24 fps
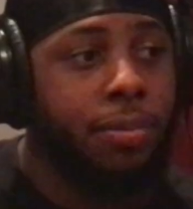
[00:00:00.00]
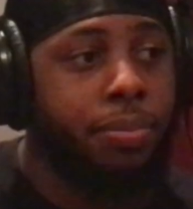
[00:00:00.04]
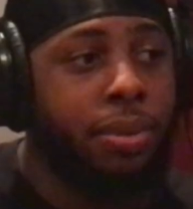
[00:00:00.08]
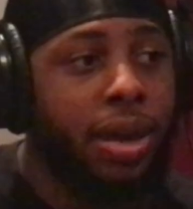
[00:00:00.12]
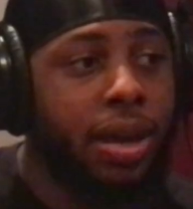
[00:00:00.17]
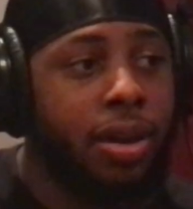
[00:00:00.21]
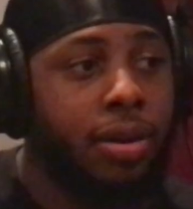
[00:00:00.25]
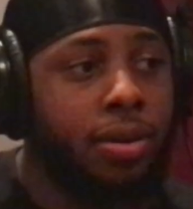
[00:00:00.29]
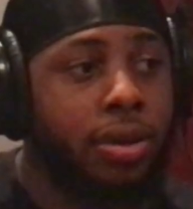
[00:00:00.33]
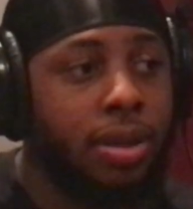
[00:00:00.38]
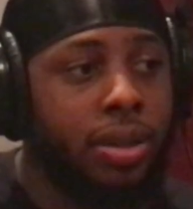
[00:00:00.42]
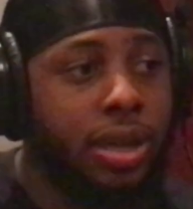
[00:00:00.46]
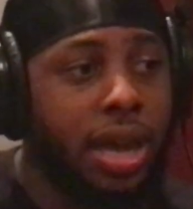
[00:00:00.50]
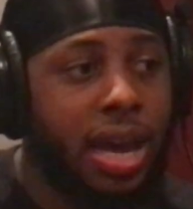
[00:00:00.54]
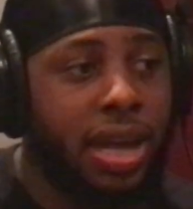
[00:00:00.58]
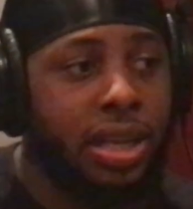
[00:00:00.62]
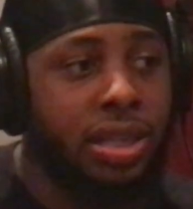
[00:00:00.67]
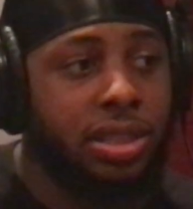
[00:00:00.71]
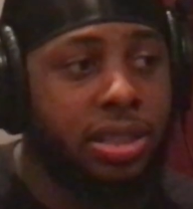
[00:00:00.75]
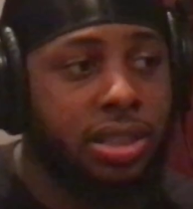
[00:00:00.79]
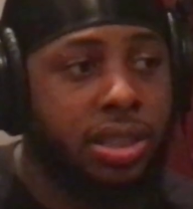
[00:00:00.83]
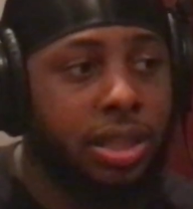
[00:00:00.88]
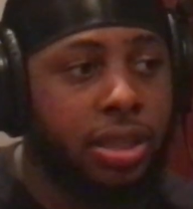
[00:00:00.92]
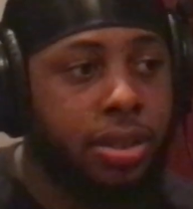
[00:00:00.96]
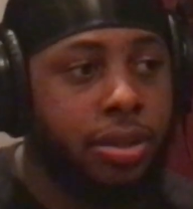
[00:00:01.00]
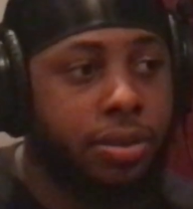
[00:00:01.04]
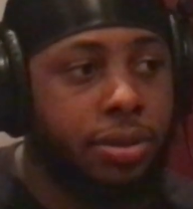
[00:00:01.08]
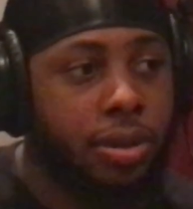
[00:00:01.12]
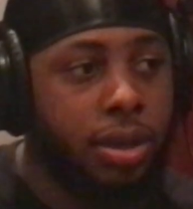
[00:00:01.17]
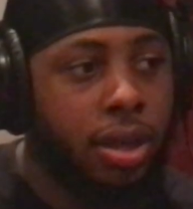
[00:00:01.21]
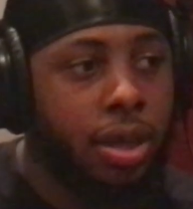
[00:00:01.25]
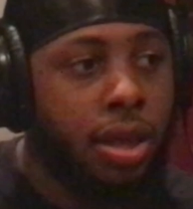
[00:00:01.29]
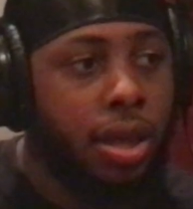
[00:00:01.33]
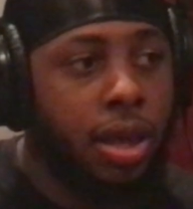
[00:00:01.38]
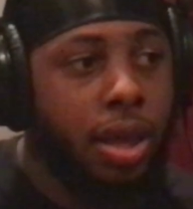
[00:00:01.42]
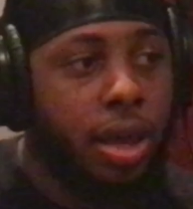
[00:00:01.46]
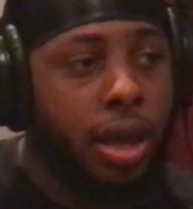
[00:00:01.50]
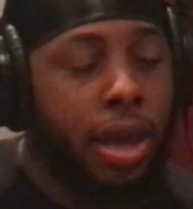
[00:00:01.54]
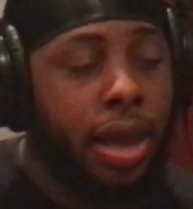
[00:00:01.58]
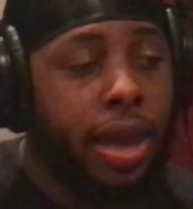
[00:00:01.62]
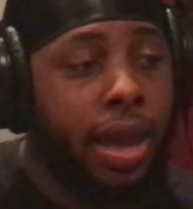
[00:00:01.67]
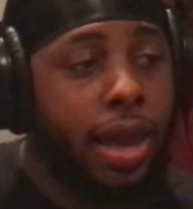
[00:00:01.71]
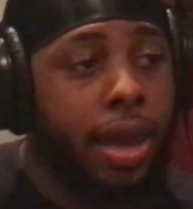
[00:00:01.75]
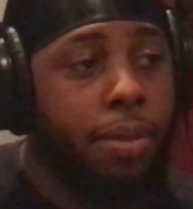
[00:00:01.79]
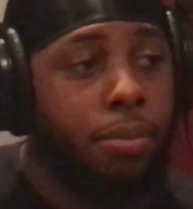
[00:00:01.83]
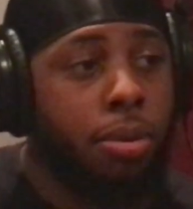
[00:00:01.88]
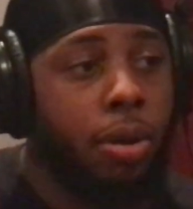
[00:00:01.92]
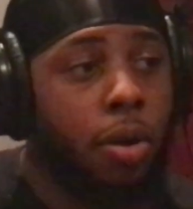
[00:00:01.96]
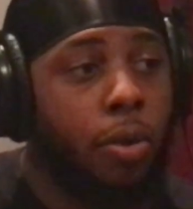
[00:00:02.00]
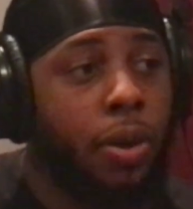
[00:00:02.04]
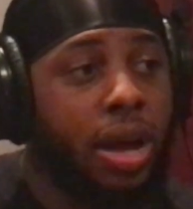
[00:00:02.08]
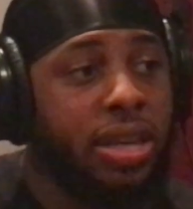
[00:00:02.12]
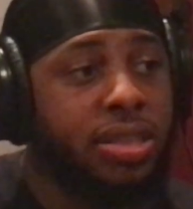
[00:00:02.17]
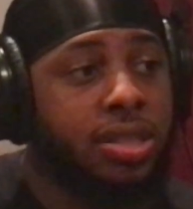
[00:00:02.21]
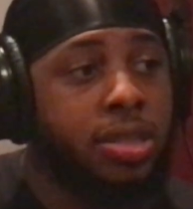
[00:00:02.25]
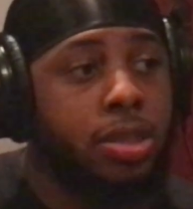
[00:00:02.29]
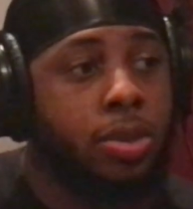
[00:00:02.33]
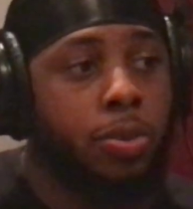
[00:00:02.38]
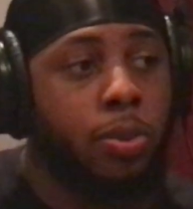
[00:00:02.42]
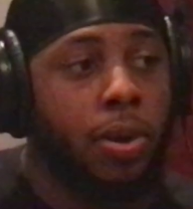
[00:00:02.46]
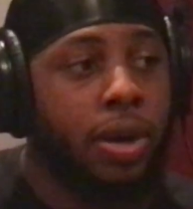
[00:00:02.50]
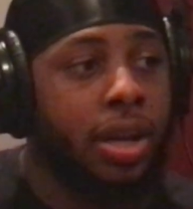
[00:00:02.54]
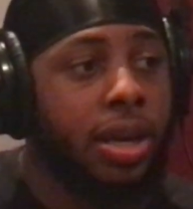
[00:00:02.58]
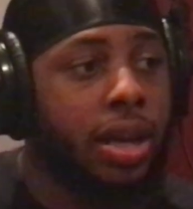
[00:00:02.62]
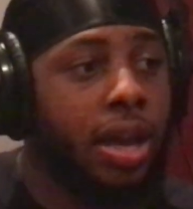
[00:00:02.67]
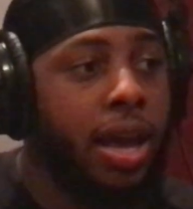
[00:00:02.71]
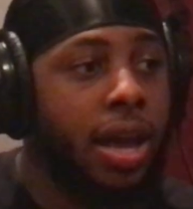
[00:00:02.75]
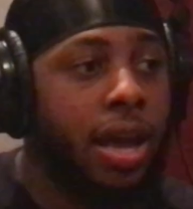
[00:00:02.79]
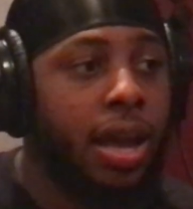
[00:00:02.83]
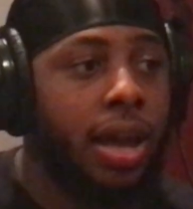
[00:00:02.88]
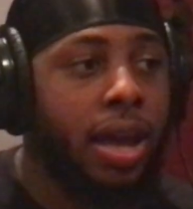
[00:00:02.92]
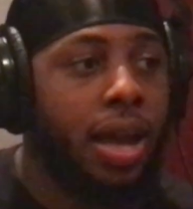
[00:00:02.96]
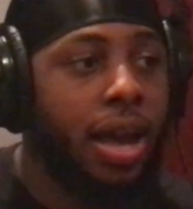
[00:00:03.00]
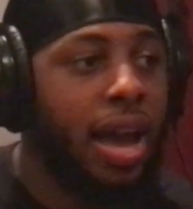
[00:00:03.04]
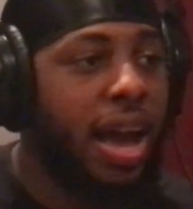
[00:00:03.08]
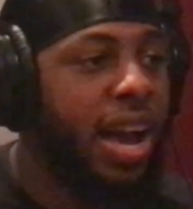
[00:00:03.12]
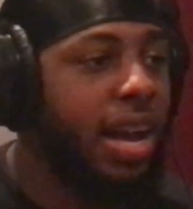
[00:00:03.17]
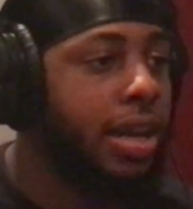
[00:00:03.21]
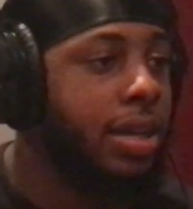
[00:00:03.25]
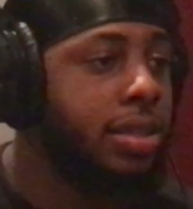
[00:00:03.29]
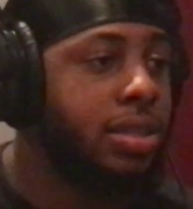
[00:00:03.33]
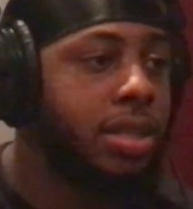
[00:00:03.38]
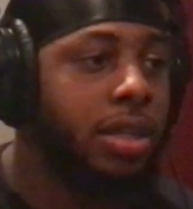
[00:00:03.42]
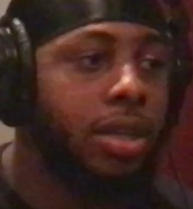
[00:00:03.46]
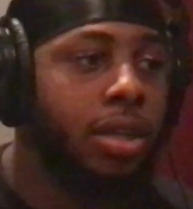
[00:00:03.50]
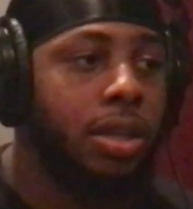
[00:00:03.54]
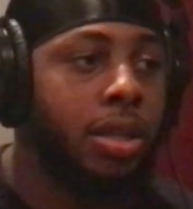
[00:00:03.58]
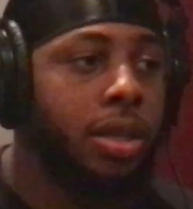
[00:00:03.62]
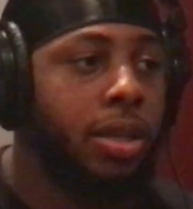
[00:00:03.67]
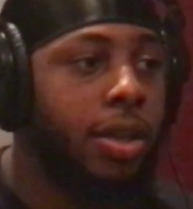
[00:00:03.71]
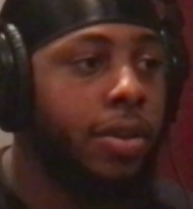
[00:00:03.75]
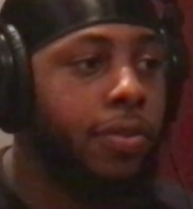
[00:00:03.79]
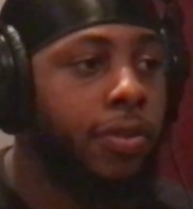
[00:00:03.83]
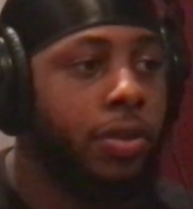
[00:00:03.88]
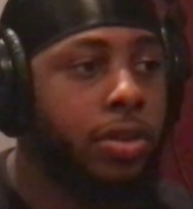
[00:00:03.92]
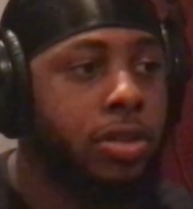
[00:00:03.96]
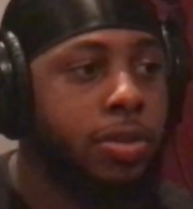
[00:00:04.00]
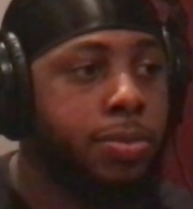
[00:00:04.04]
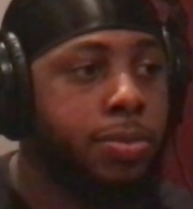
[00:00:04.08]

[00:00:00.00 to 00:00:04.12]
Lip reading: back on a lot of shit, and bro, I swear to God, I could tell the difference,